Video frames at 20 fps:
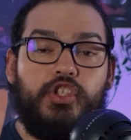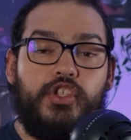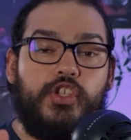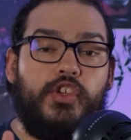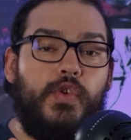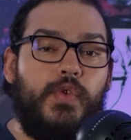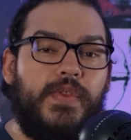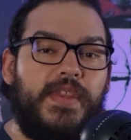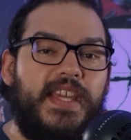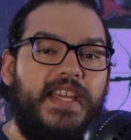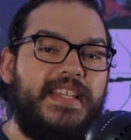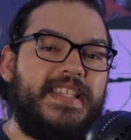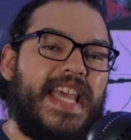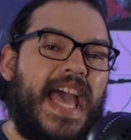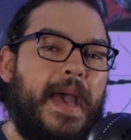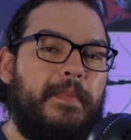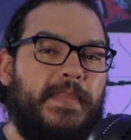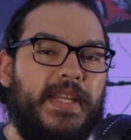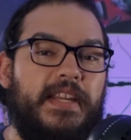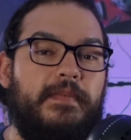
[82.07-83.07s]
2 things
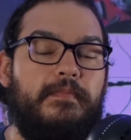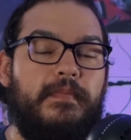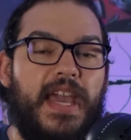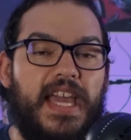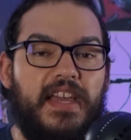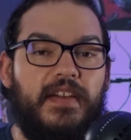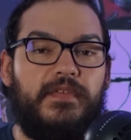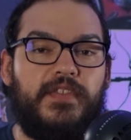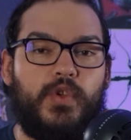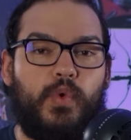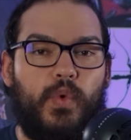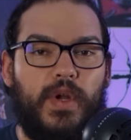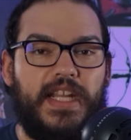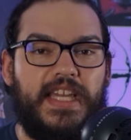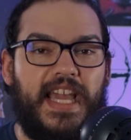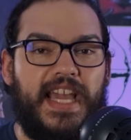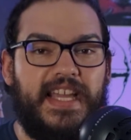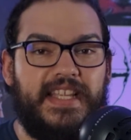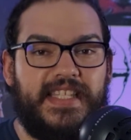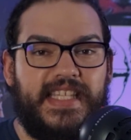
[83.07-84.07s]
happened in May of
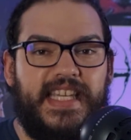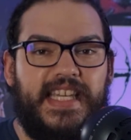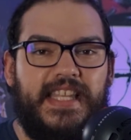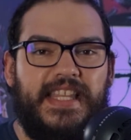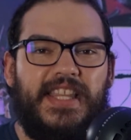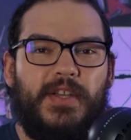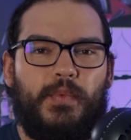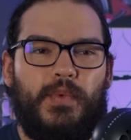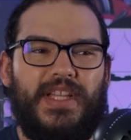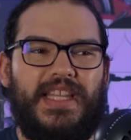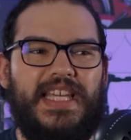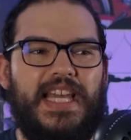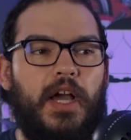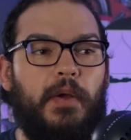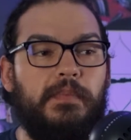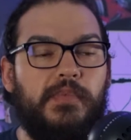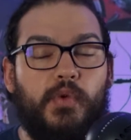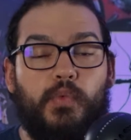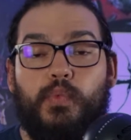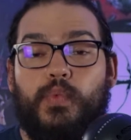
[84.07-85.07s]
2018 that really
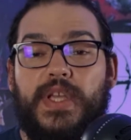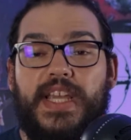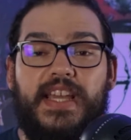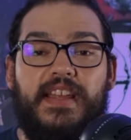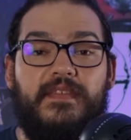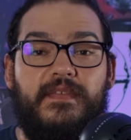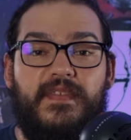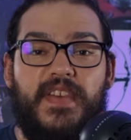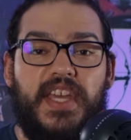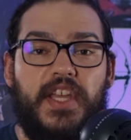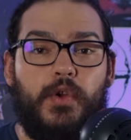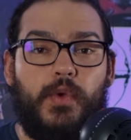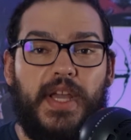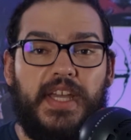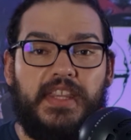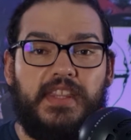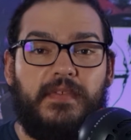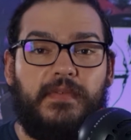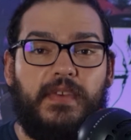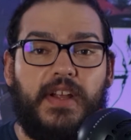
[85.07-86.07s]
helped
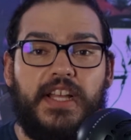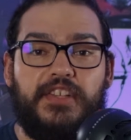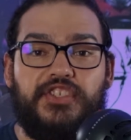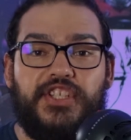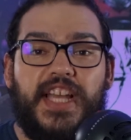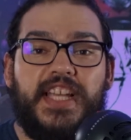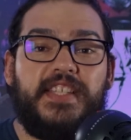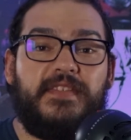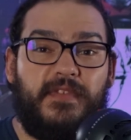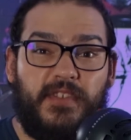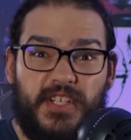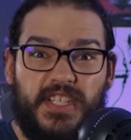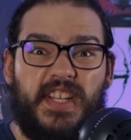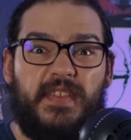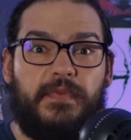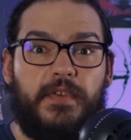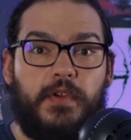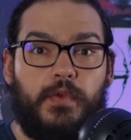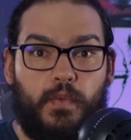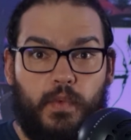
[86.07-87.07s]
reinvigorate the franchise for
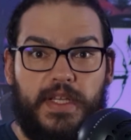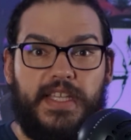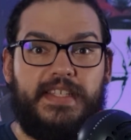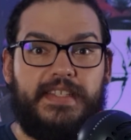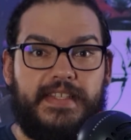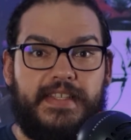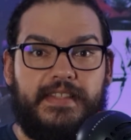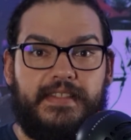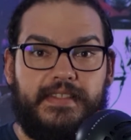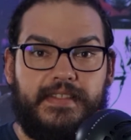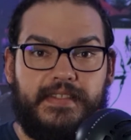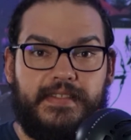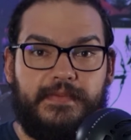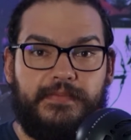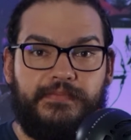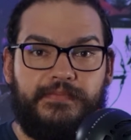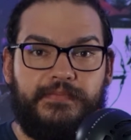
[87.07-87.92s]
different reasons.